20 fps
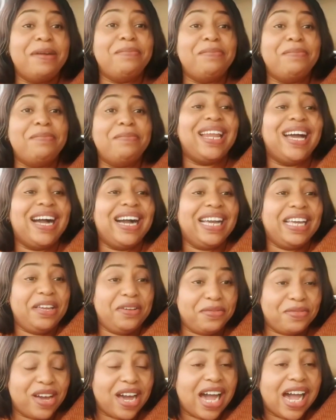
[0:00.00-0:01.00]
I'm
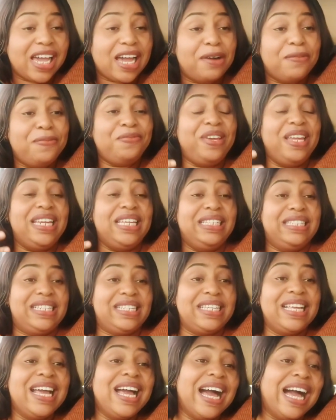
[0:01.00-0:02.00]
alive. I have
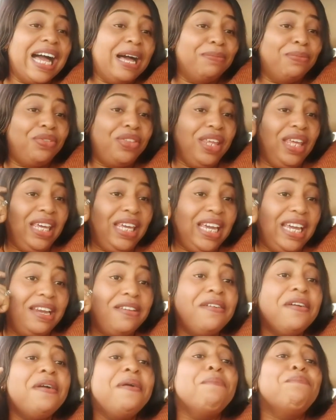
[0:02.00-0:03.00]
feelings. I'm
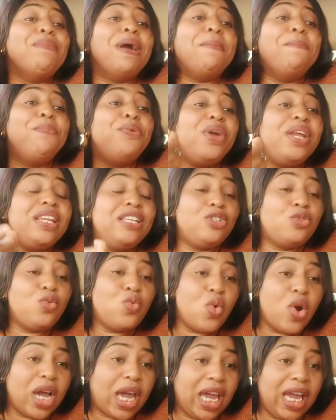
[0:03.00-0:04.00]
thinking. My brain is
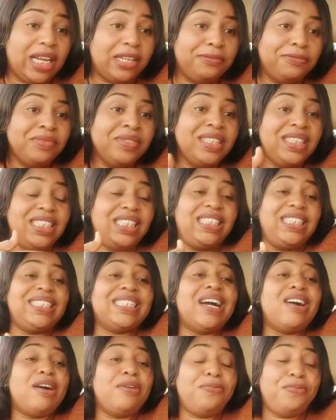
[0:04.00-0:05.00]
working. This
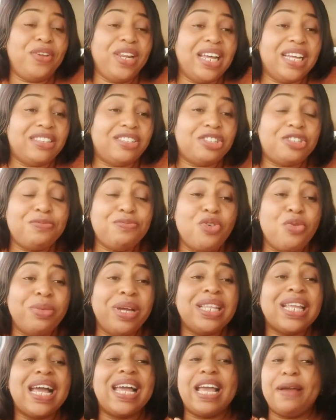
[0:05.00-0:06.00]
is how I feel at this
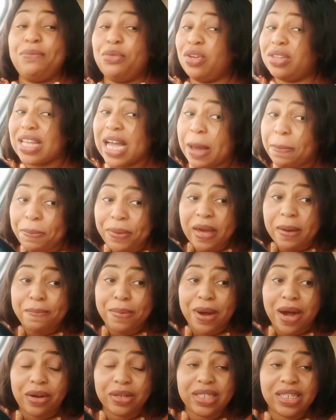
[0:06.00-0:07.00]
moment. I am not happy
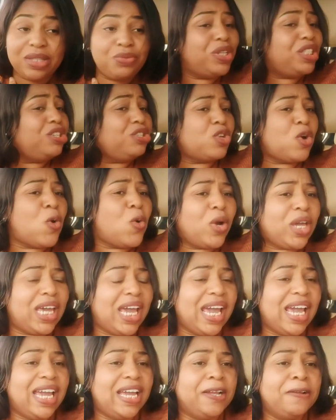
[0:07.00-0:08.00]
about it, which is
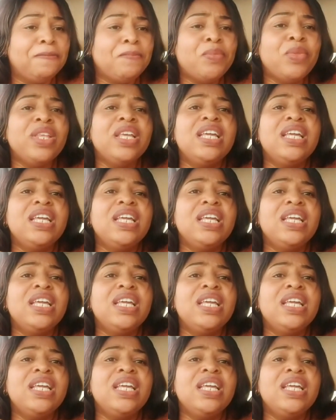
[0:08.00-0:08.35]
okay.